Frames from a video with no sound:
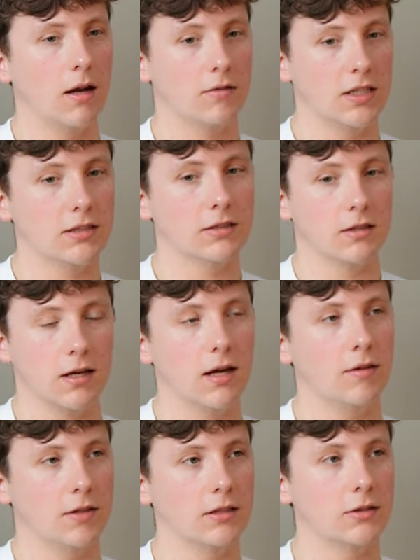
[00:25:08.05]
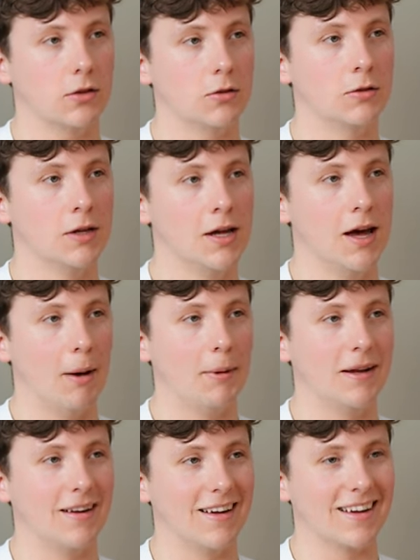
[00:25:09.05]
NFTs are cool. I
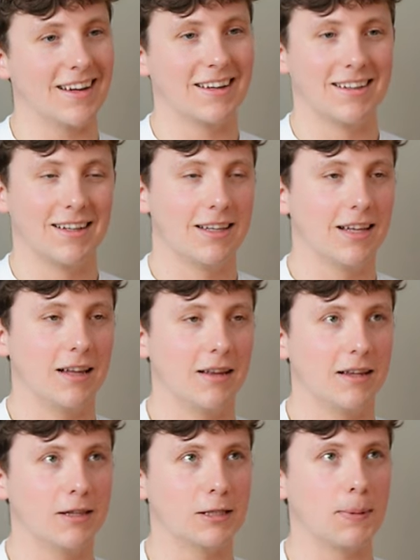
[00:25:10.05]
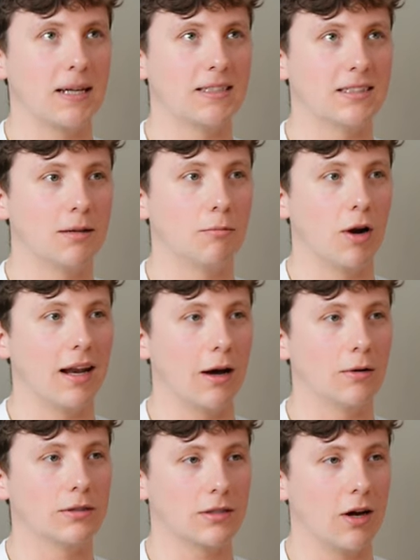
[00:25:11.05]
mean, like the space it's in right
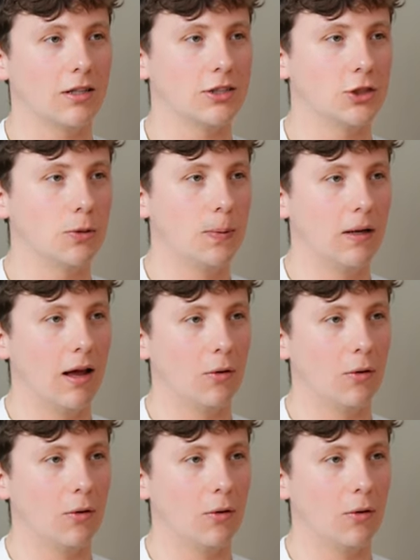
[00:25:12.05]
now is kind of stupid.